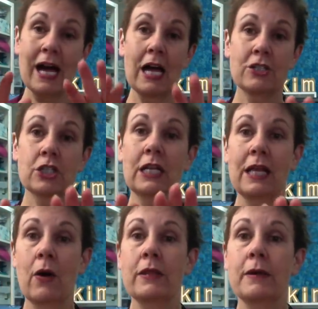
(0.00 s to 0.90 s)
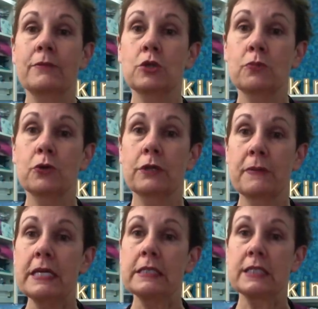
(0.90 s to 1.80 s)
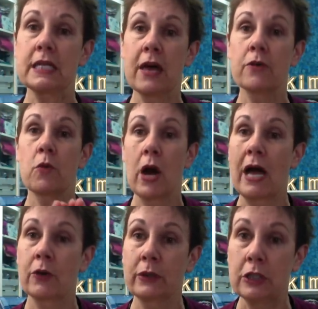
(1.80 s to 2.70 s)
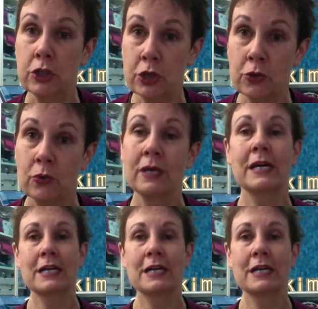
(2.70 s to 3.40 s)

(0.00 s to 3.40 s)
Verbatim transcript: actually allowing them to put the pieces together more accurately too.